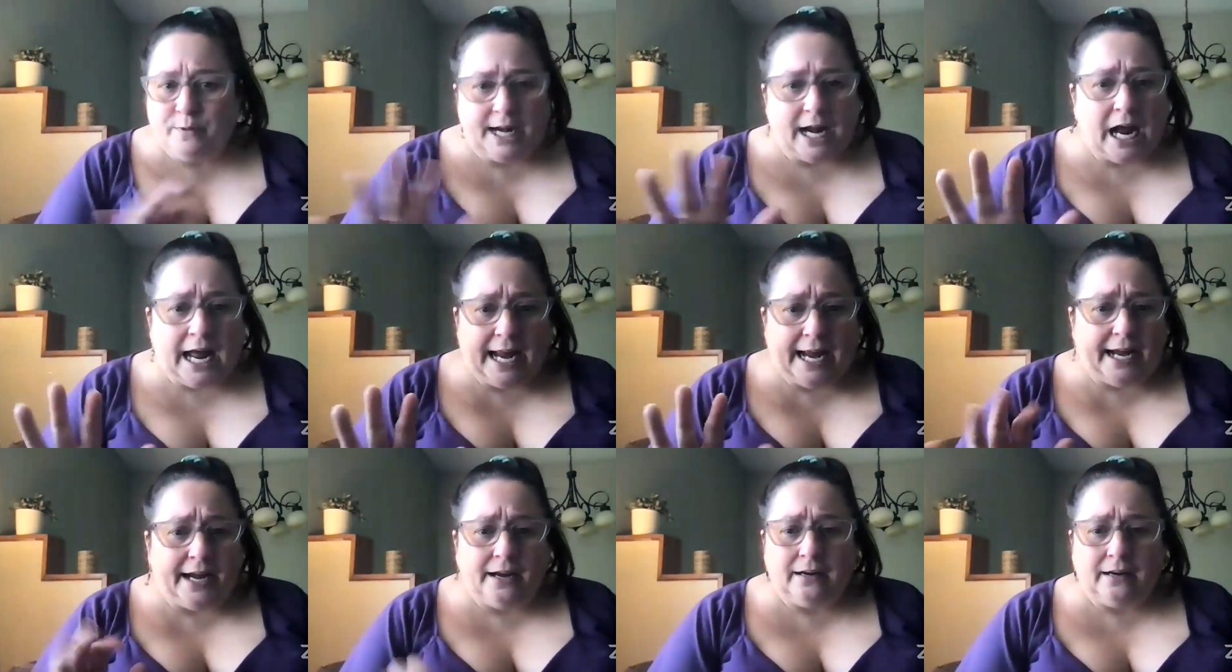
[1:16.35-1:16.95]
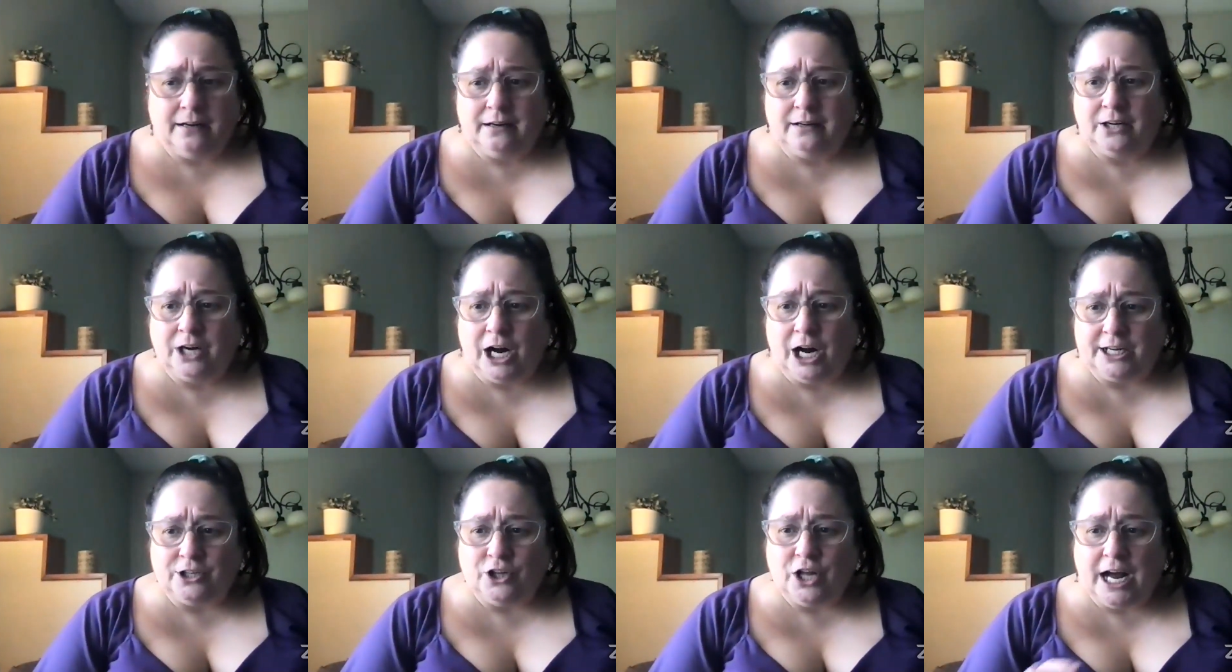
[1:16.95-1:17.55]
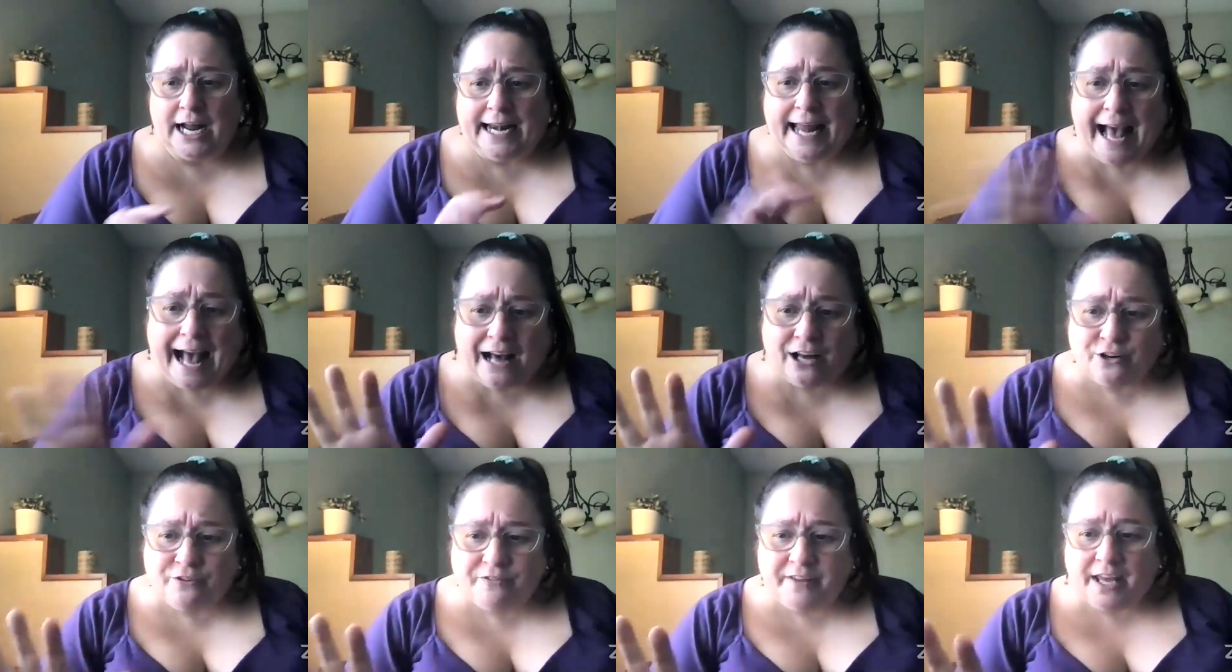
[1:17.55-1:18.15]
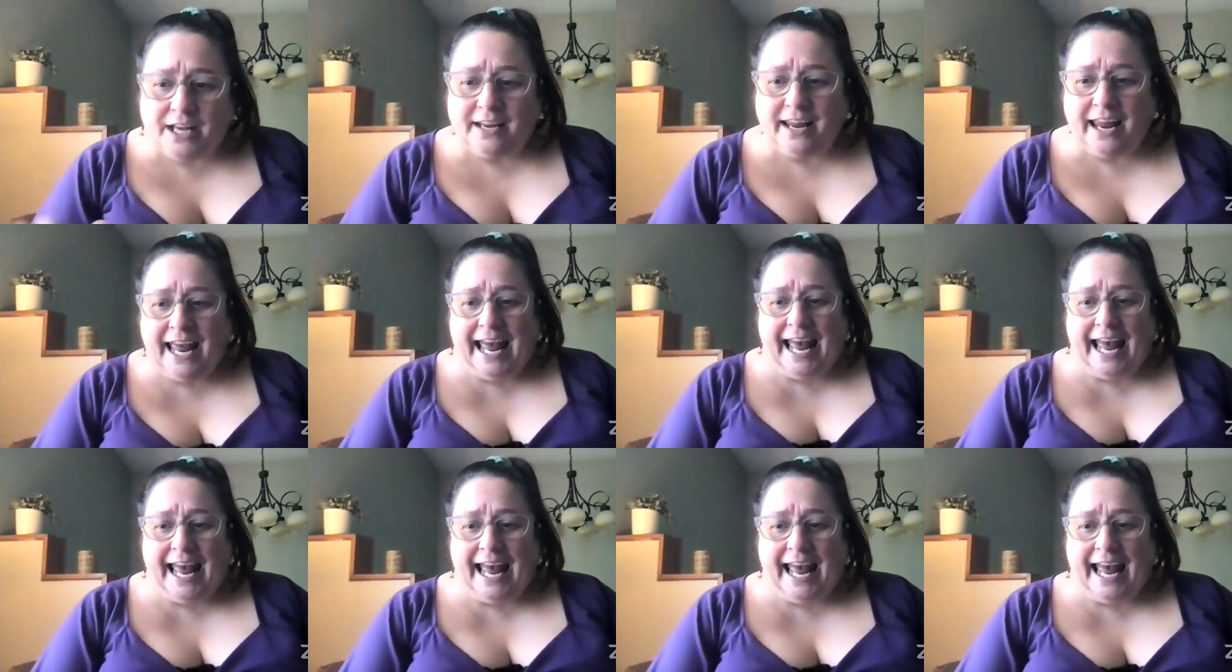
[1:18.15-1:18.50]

I got a lot out of it.